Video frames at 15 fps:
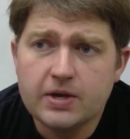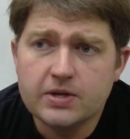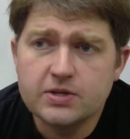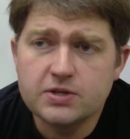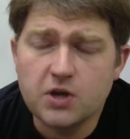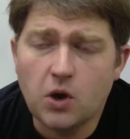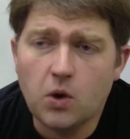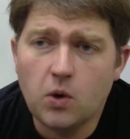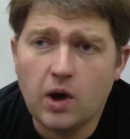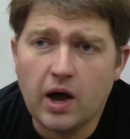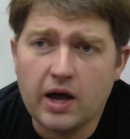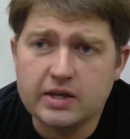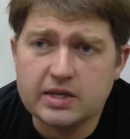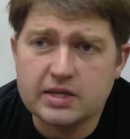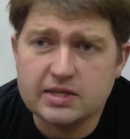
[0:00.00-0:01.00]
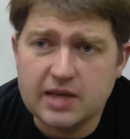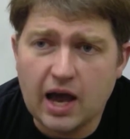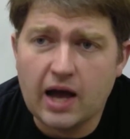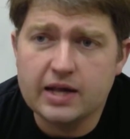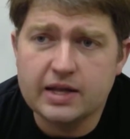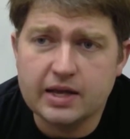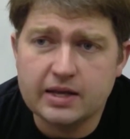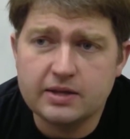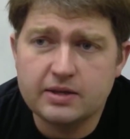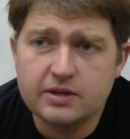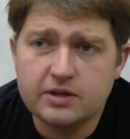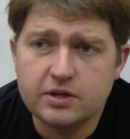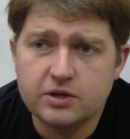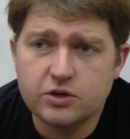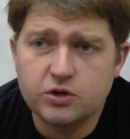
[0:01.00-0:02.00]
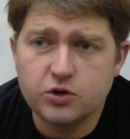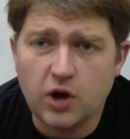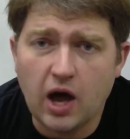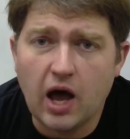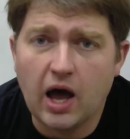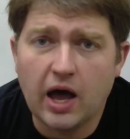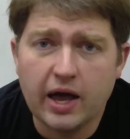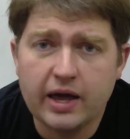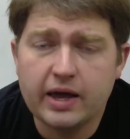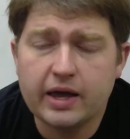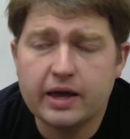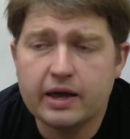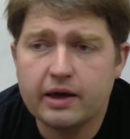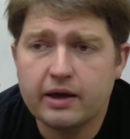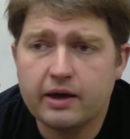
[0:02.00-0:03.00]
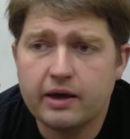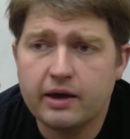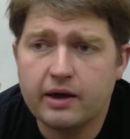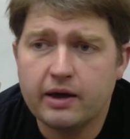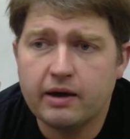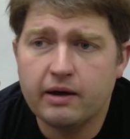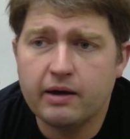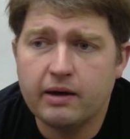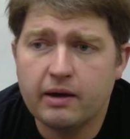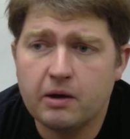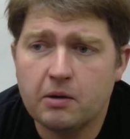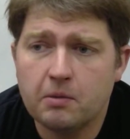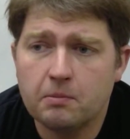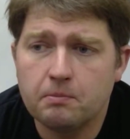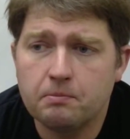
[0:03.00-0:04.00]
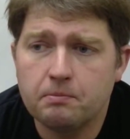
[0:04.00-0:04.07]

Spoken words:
So I decided to try to